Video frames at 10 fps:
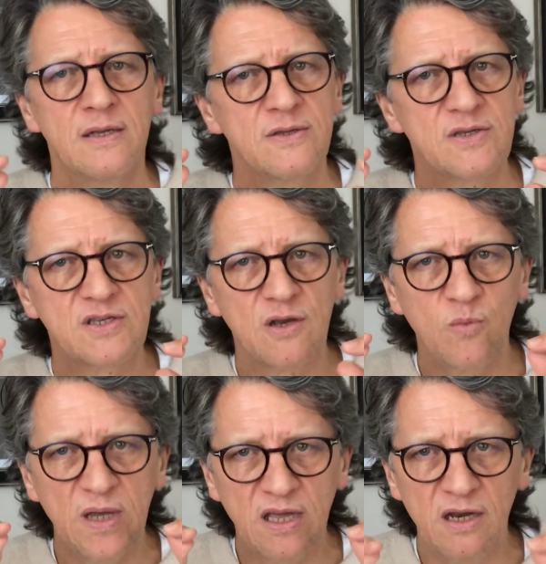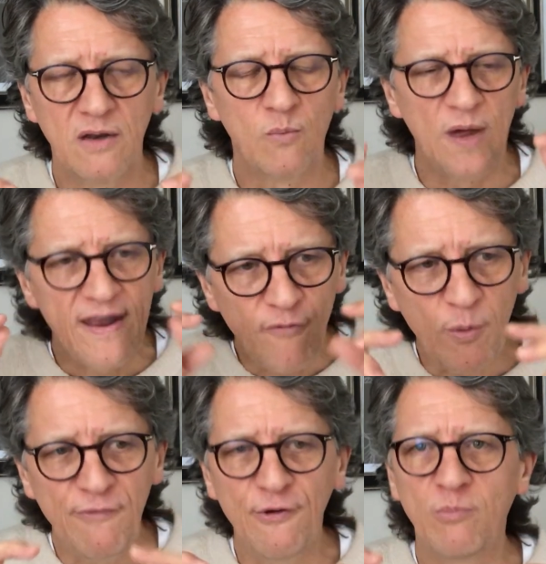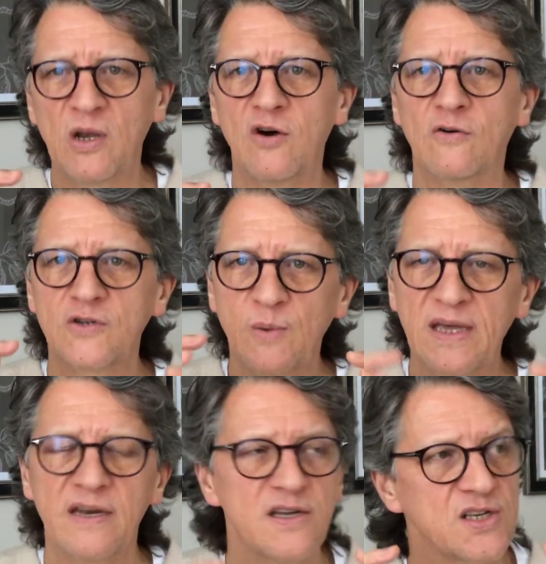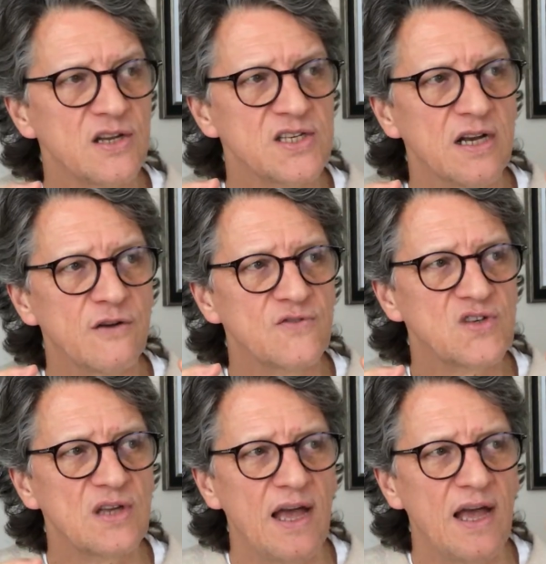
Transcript: So we can, whenever we feel blocked, we can ask ourselves,